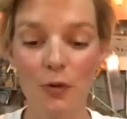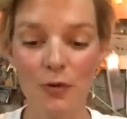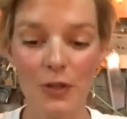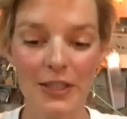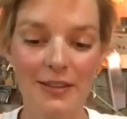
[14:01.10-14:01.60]

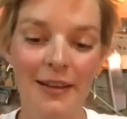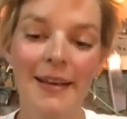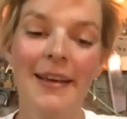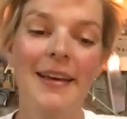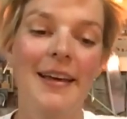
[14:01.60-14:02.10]
for it.
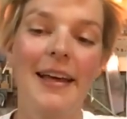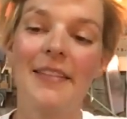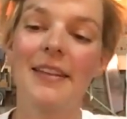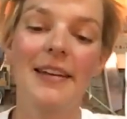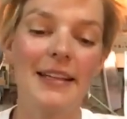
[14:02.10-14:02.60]

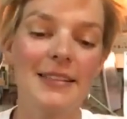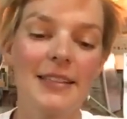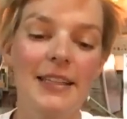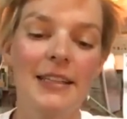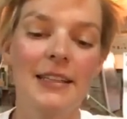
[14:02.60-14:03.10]
And the next
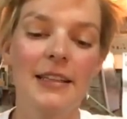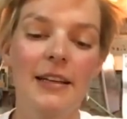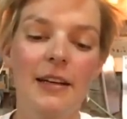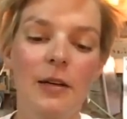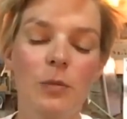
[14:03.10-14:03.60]
thing,
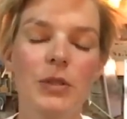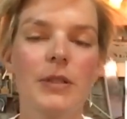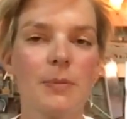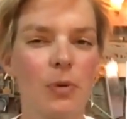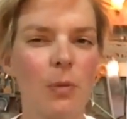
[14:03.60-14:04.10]
um, which
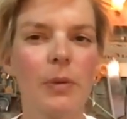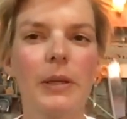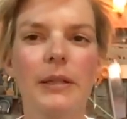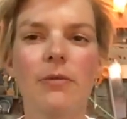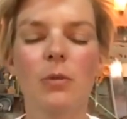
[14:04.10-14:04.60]
is probably
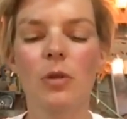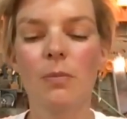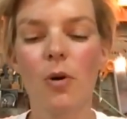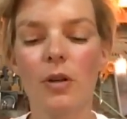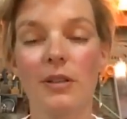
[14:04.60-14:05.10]
even more
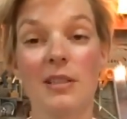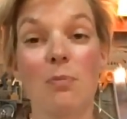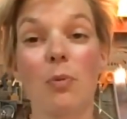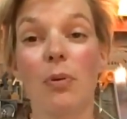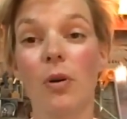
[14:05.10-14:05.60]
important, is
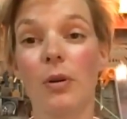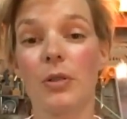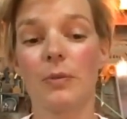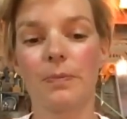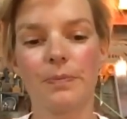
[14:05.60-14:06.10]

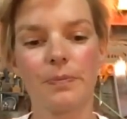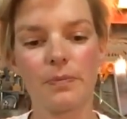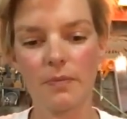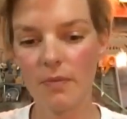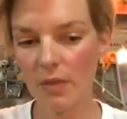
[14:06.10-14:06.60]
proportion.
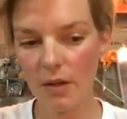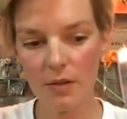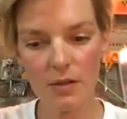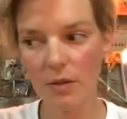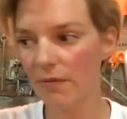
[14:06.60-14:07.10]

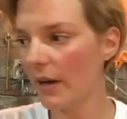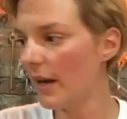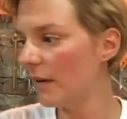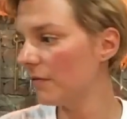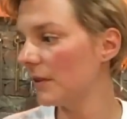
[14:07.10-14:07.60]
So if I
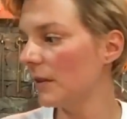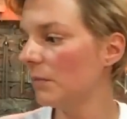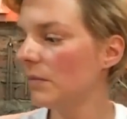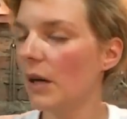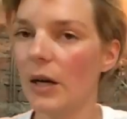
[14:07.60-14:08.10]
have,
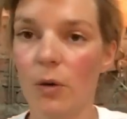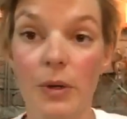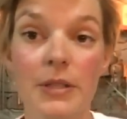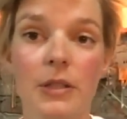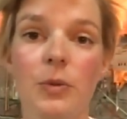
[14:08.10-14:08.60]
um, I
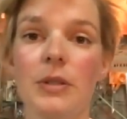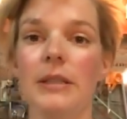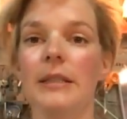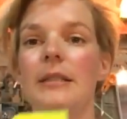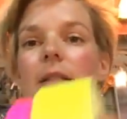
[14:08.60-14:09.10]
always use
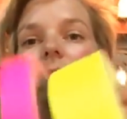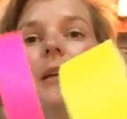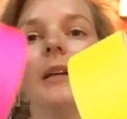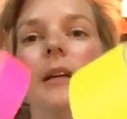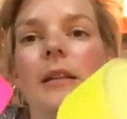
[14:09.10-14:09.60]
these
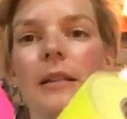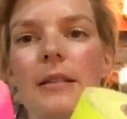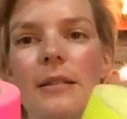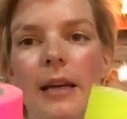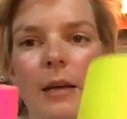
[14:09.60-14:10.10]

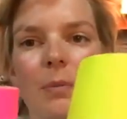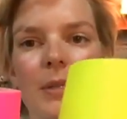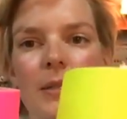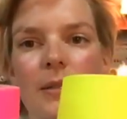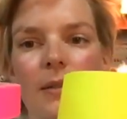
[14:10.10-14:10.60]
these
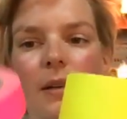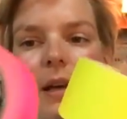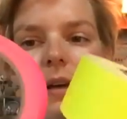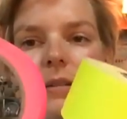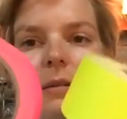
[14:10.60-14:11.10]
tapes
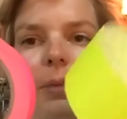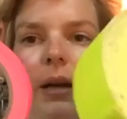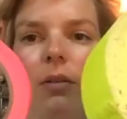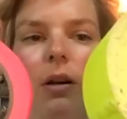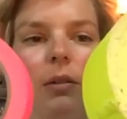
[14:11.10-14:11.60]
as a
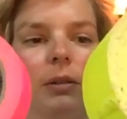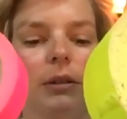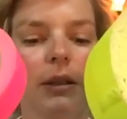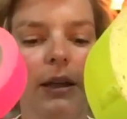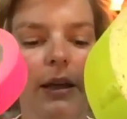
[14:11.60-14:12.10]
background,
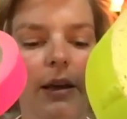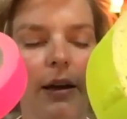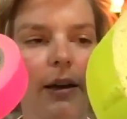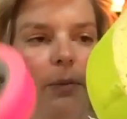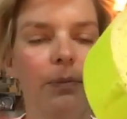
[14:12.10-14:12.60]

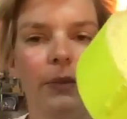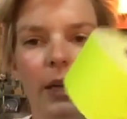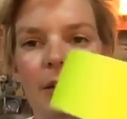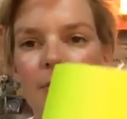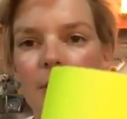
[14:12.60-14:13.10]
um,
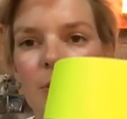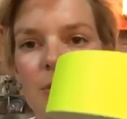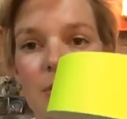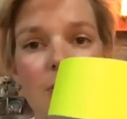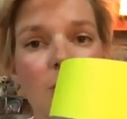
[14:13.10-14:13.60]
and if I
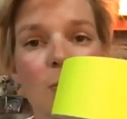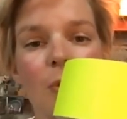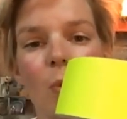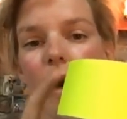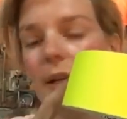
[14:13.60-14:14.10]
use a
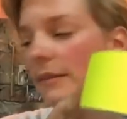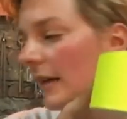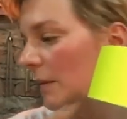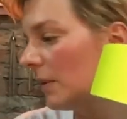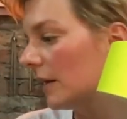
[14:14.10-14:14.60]
super wide
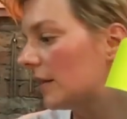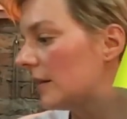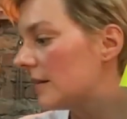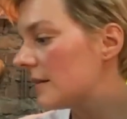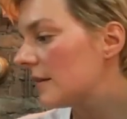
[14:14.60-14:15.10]
tape like
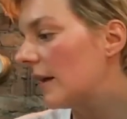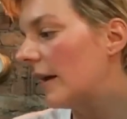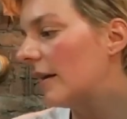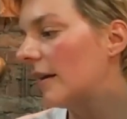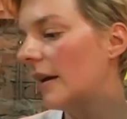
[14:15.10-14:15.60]
this
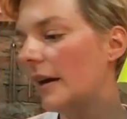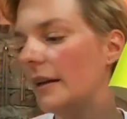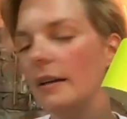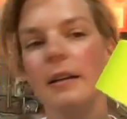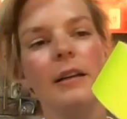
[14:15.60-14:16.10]

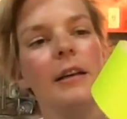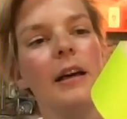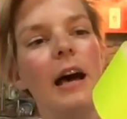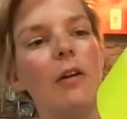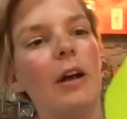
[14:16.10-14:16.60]
and
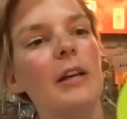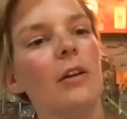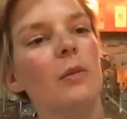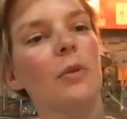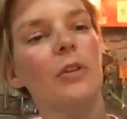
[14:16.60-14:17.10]
I write
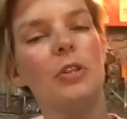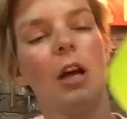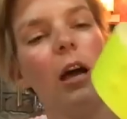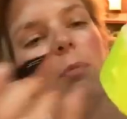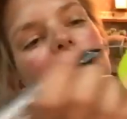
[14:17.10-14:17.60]
on it with a
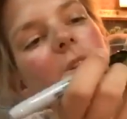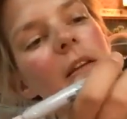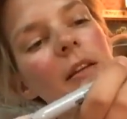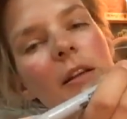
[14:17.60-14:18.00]
Sharpie,